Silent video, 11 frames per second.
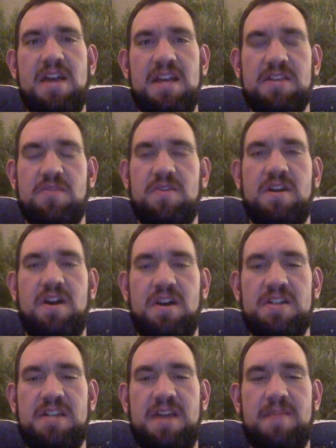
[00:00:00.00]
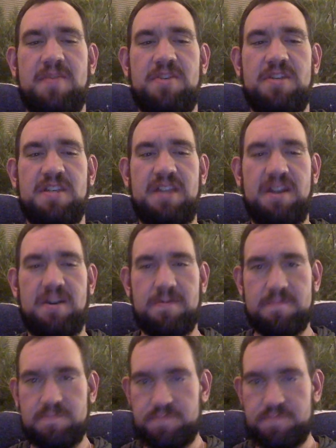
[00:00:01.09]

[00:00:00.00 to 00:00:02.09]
is going to cause damage to this ear.